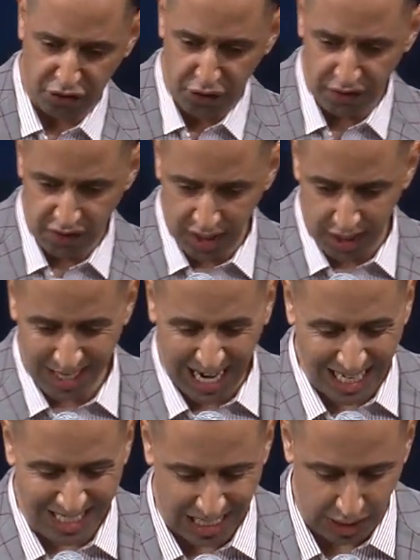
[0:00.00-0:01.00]
15,
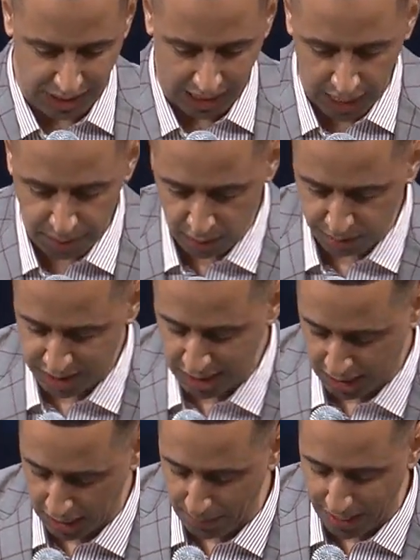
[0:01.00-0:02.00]
God tells Abram to
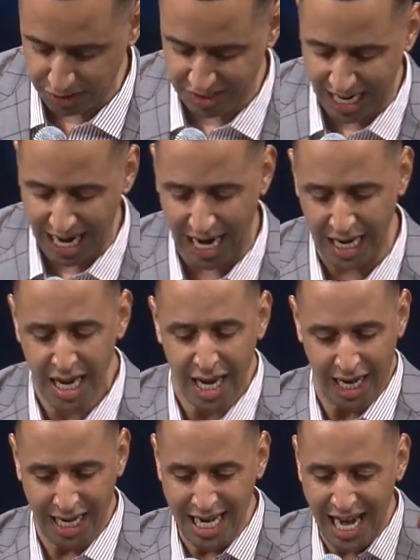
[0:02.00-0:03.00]
come outside,
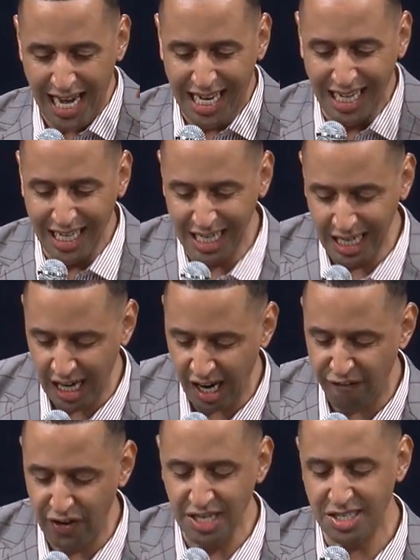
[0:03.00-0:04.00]
and he had to
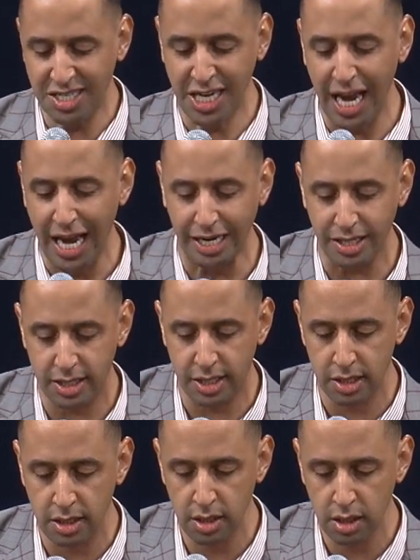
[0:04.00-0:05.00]
leave his tent.
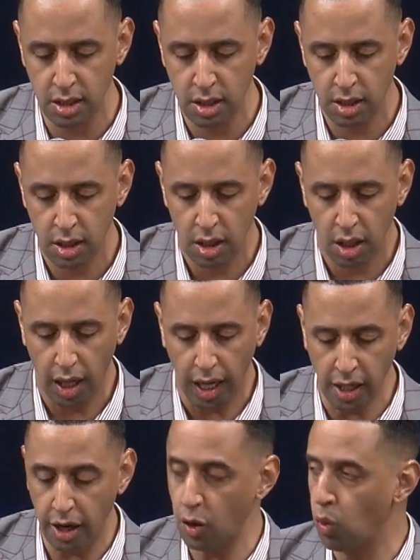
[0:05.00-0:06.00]
In
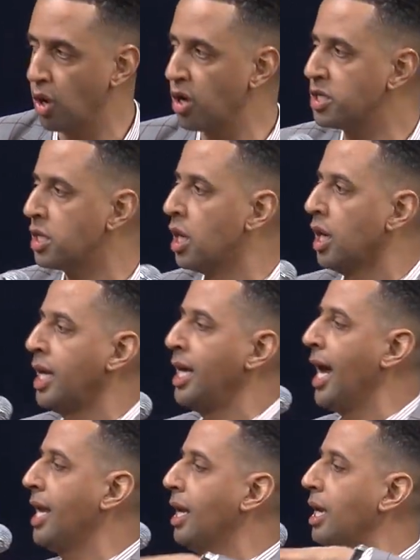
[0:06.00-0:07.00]
other words, he
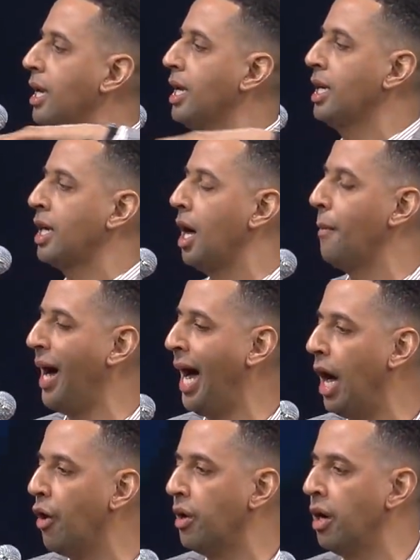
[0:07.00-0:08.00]
had to come
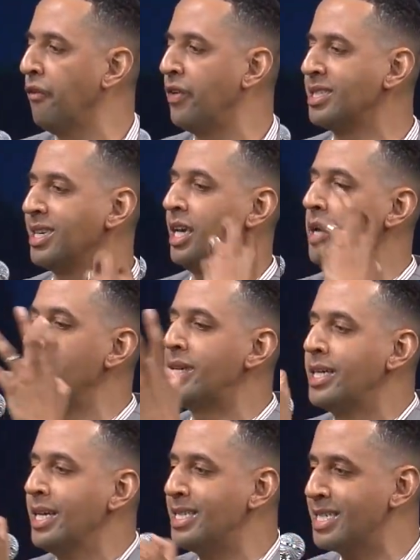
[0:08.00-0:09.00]
out of his
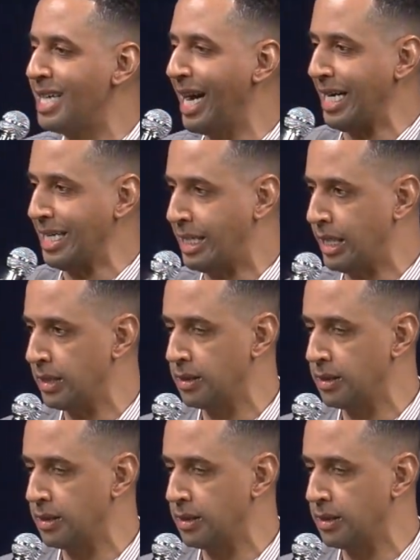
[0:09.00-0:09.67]
limited sight.